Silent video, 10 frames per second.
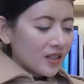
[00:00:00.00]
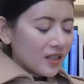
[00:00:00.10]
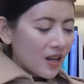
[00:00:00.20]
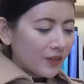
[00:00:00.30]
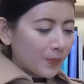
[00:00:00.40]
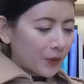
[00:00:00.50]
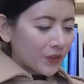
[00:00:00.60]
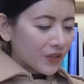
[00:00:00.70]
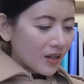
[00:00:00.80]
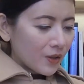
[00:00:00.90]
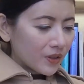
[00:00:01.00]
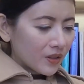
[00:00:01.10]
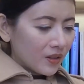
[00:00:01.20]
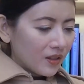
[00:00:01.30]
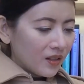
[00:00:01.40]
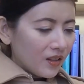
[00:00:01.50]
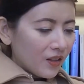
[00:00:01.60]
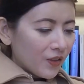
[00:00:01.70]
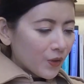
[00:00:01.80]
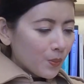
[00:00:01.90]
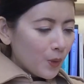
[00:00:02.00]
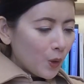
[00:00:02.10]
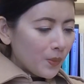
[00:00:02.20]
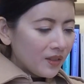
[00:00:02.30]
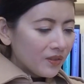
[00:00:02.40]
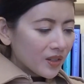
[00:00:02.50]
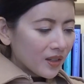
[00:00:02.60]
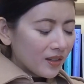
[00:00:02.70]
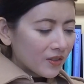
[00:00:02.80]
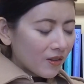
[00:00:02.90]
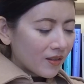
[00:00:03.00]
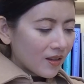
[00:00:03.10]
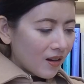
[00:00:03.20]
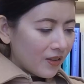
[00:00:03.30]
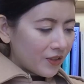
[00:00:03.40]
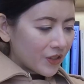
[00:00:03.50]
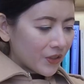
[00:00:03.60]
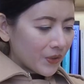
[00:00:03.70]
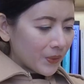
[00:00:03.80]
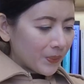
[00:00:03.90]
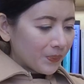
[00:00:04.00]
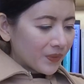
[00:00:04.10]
Neville burst out, the moment he saw the other two.